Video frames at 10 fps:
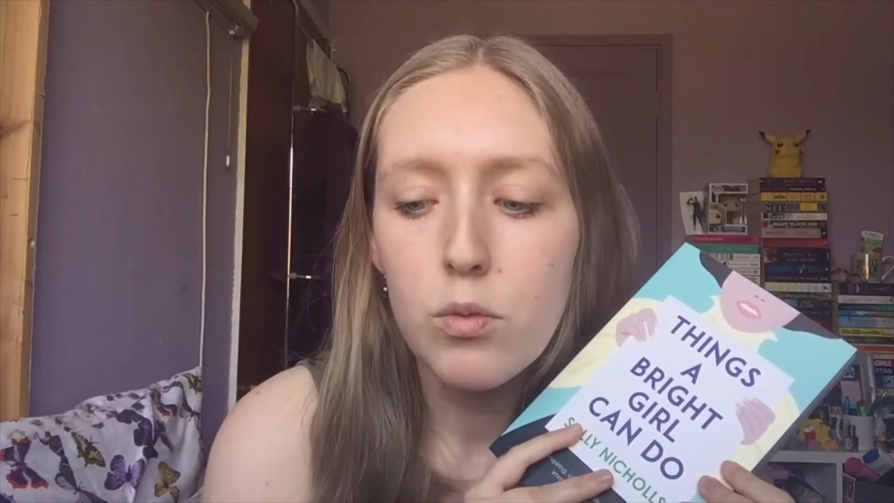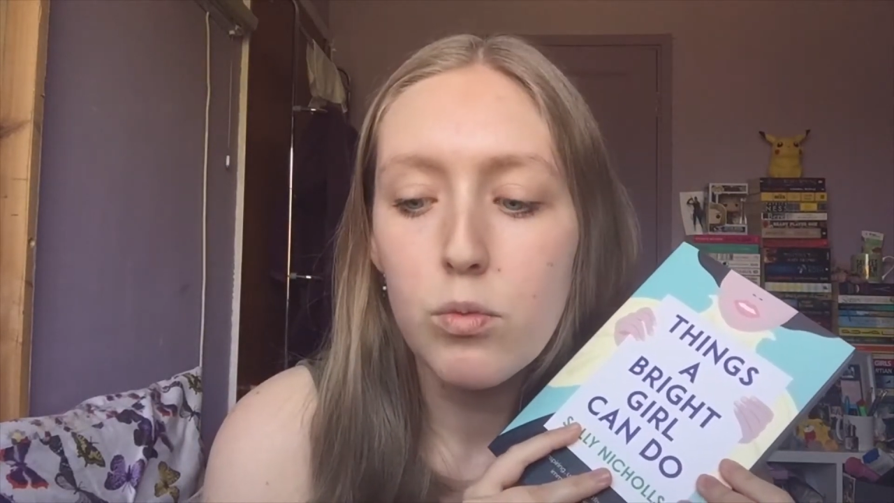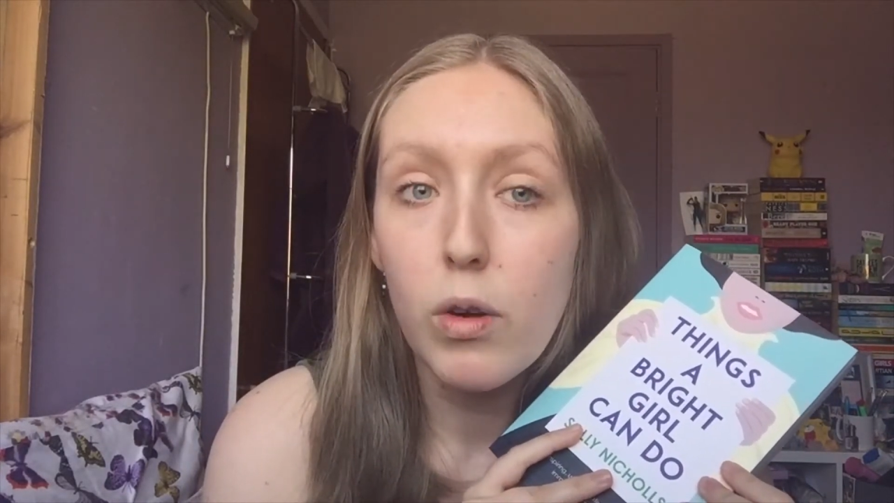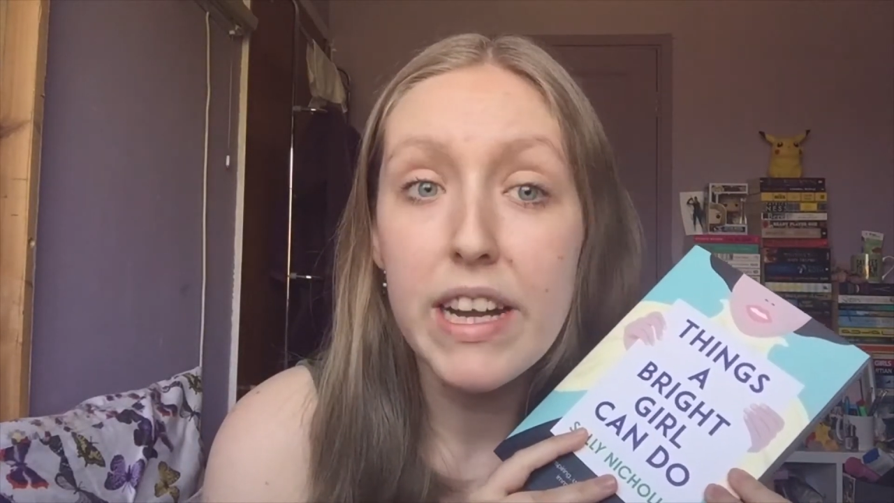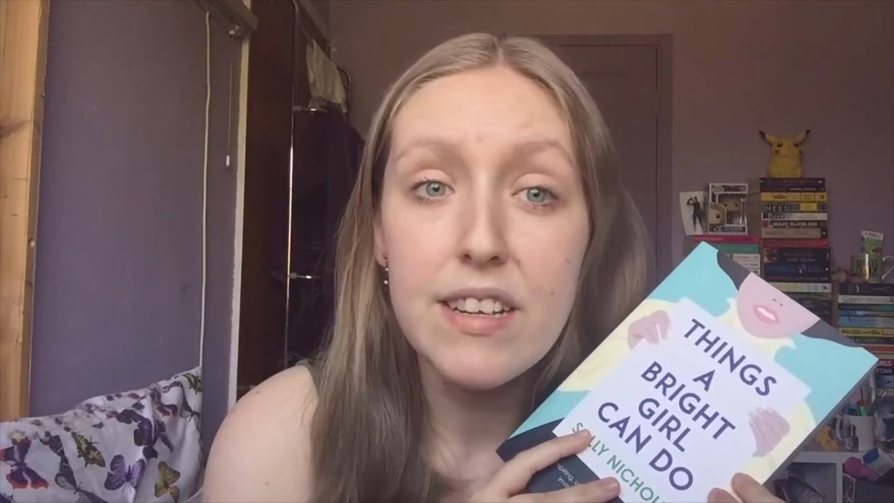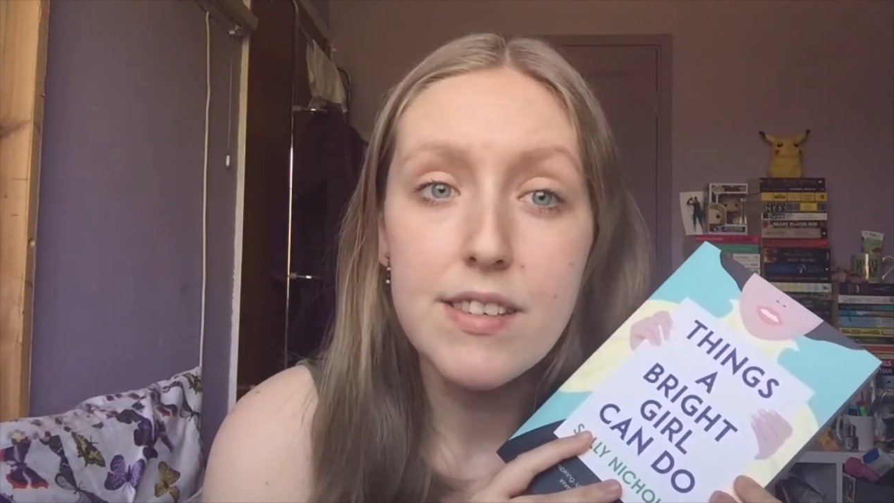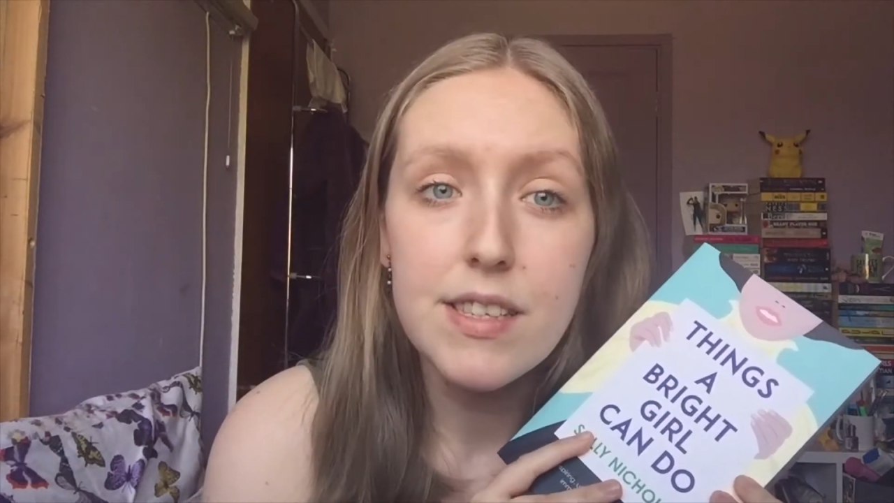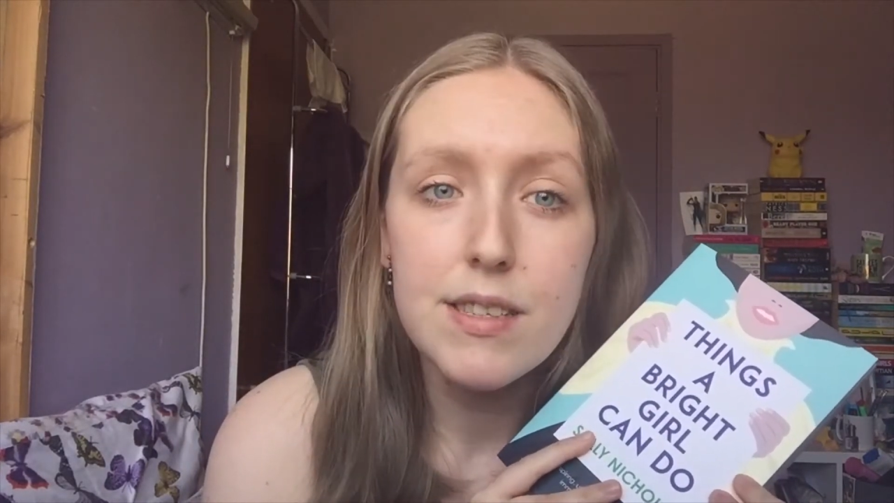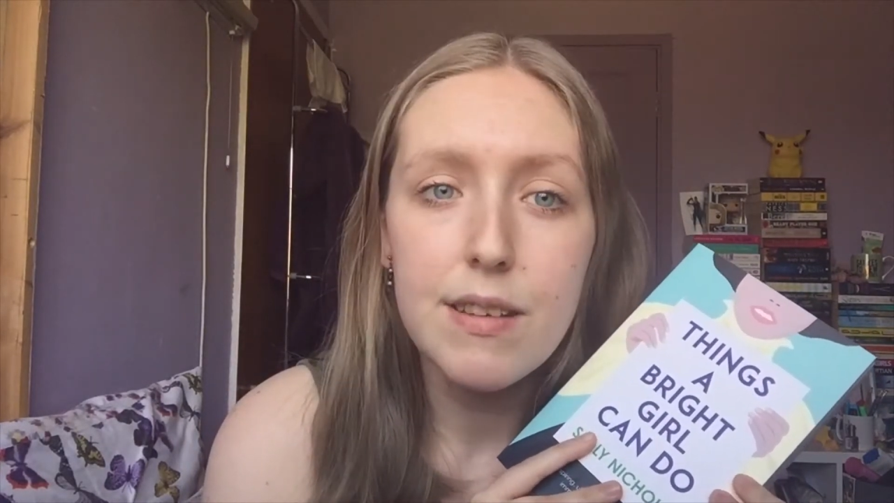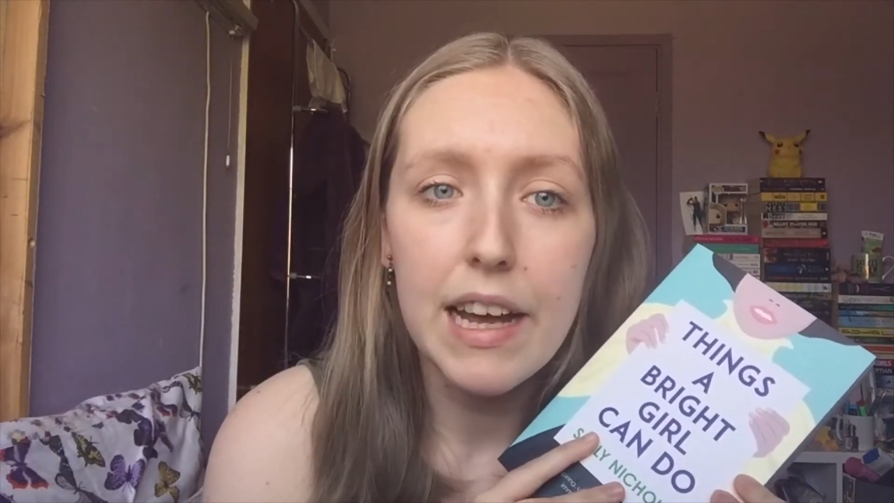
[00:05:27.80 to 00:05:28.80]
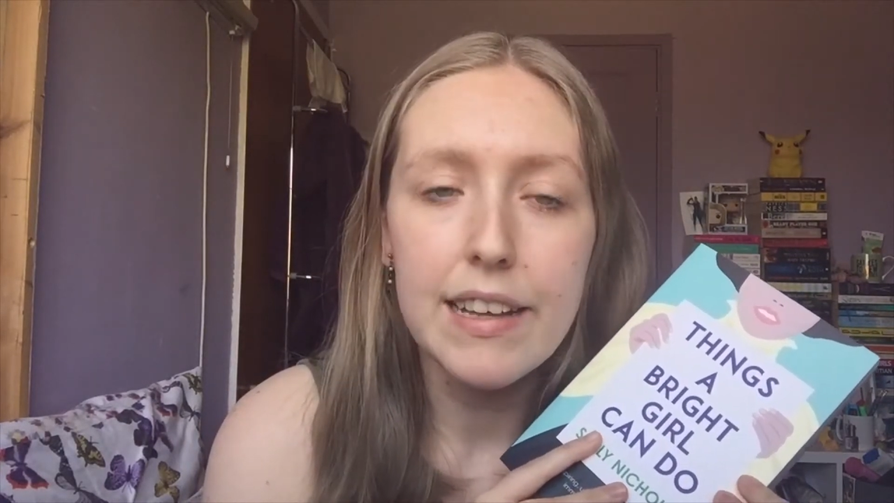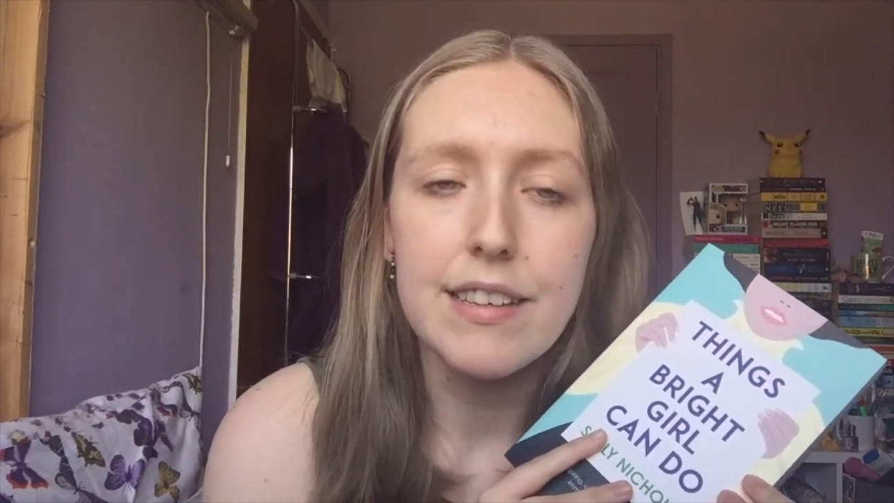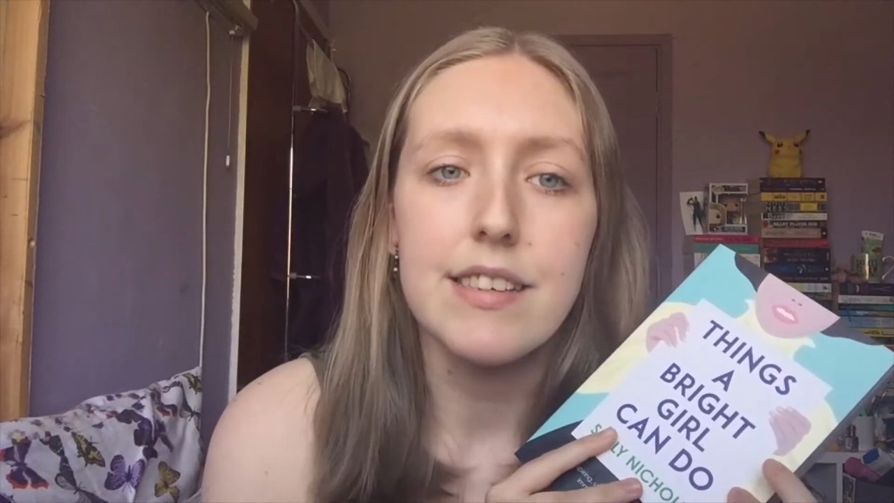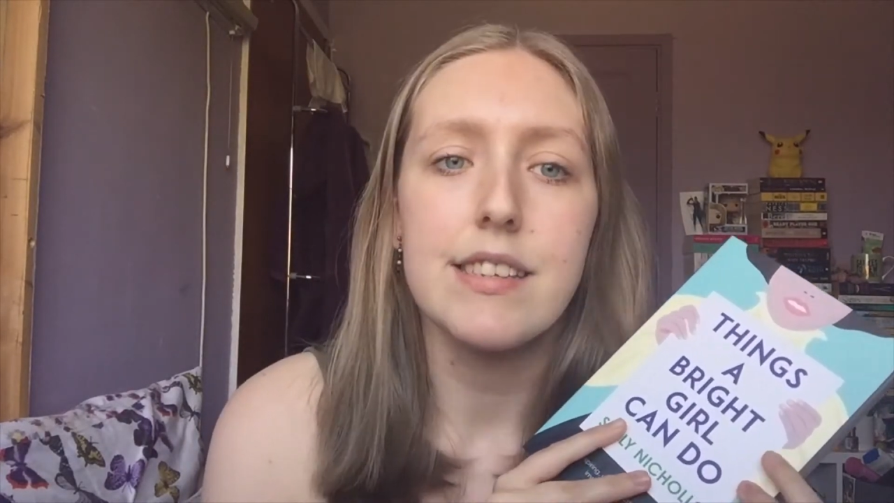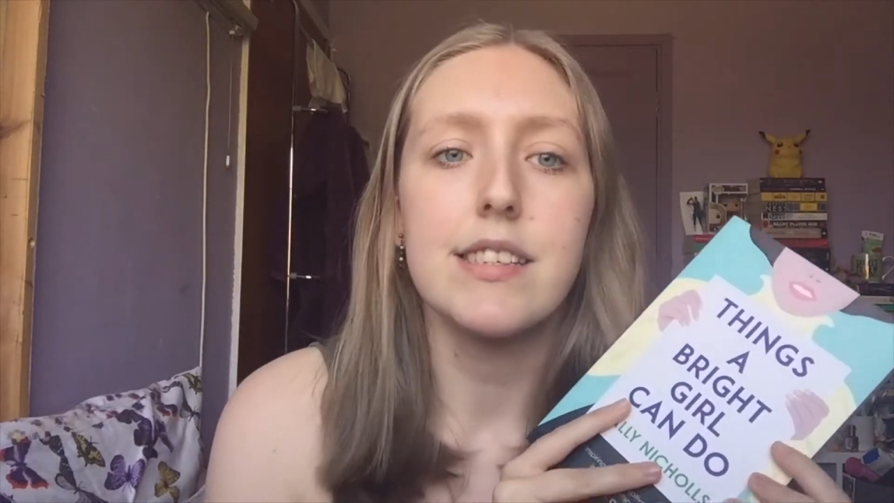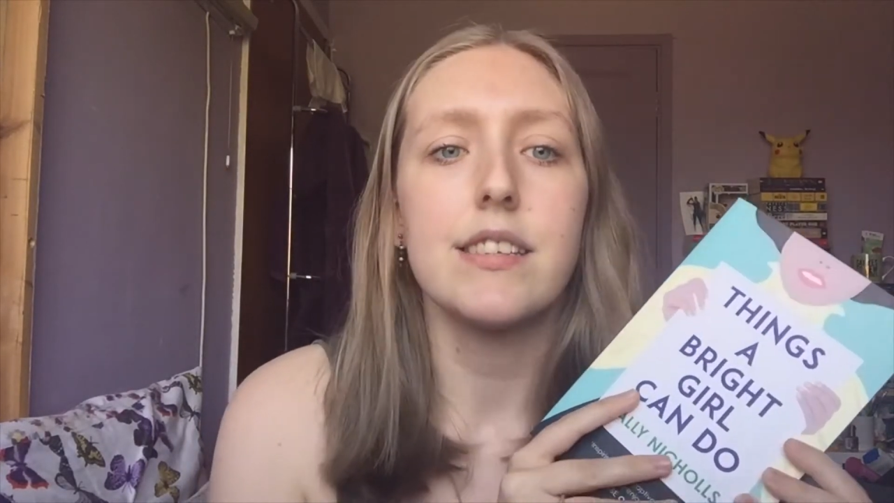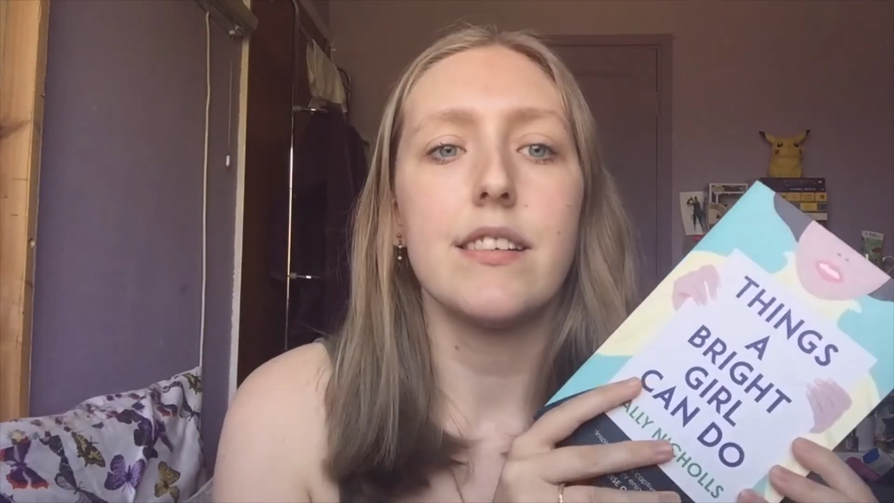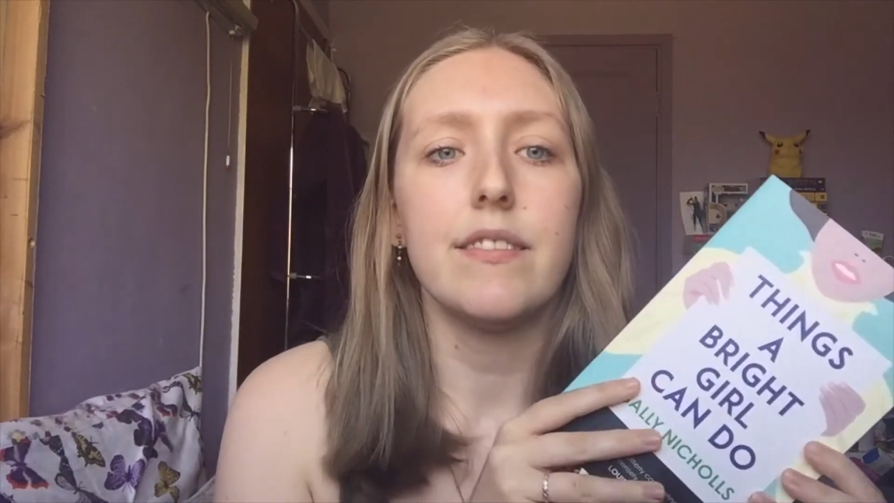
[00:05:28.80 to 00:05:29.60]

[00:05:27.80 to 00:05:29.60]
race and